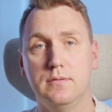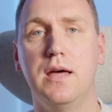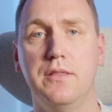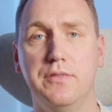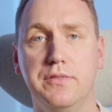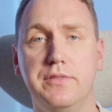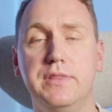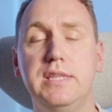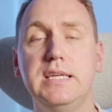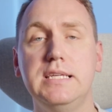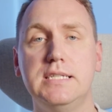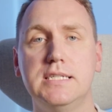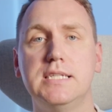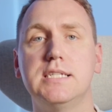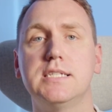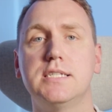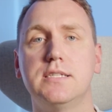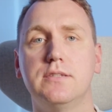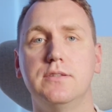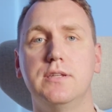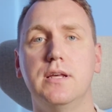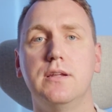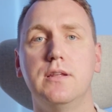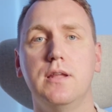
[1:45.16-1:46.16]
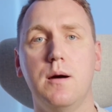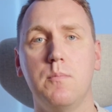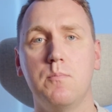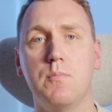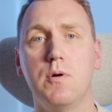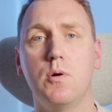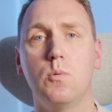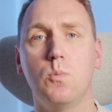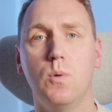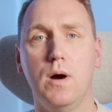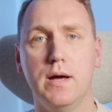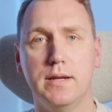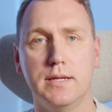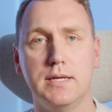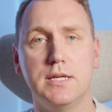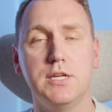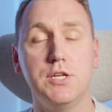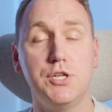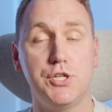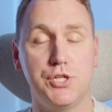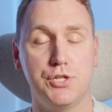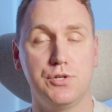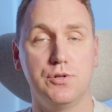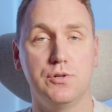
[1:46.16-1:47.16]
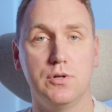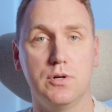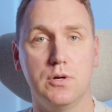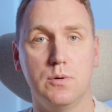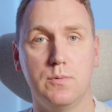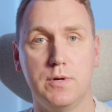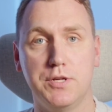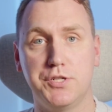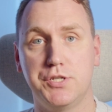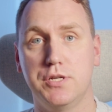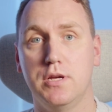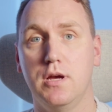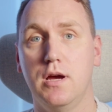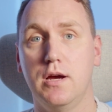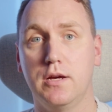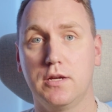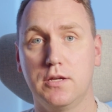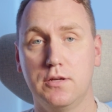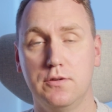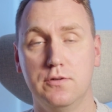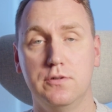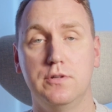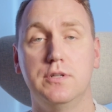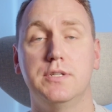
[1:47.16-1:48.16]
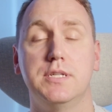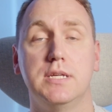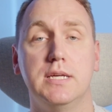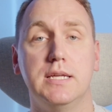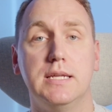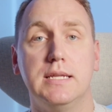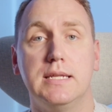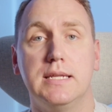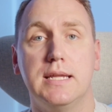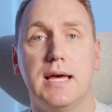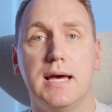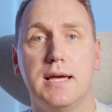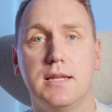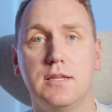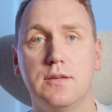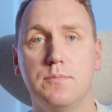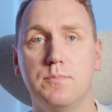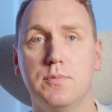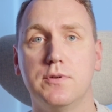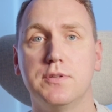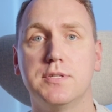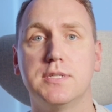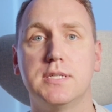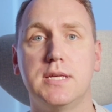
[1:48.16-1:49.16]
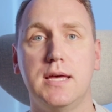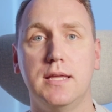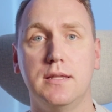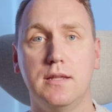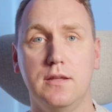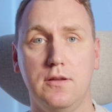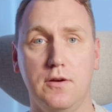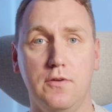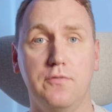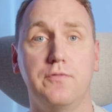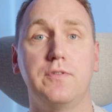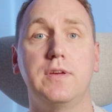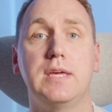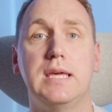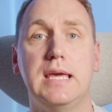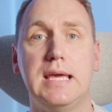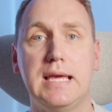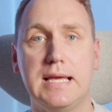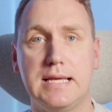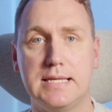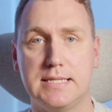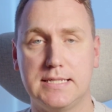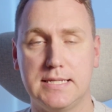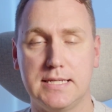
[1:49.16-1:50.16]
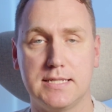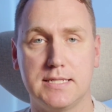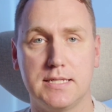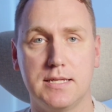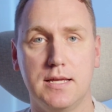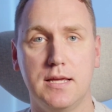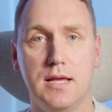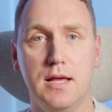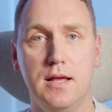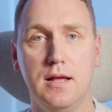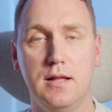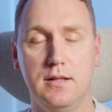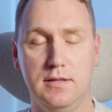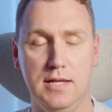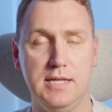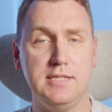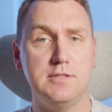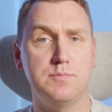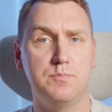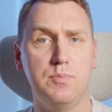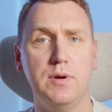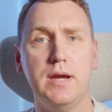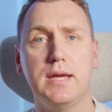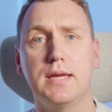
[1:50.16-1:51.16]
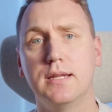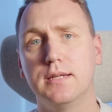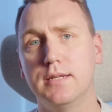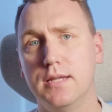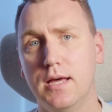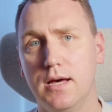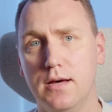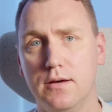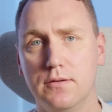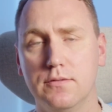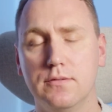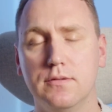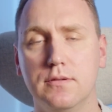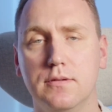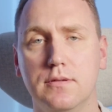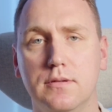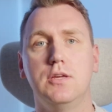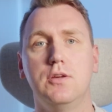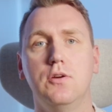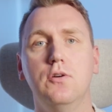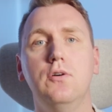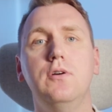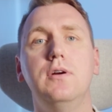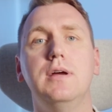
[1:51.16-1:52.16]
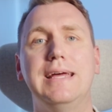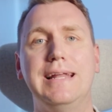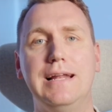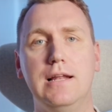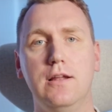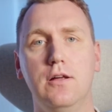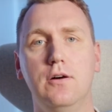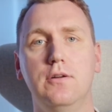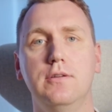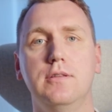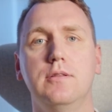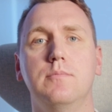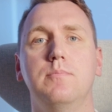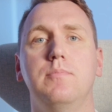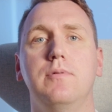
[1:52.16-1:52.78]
And this is the number one issue which occurs in 90% of cases. Let's break it down. Your e-learning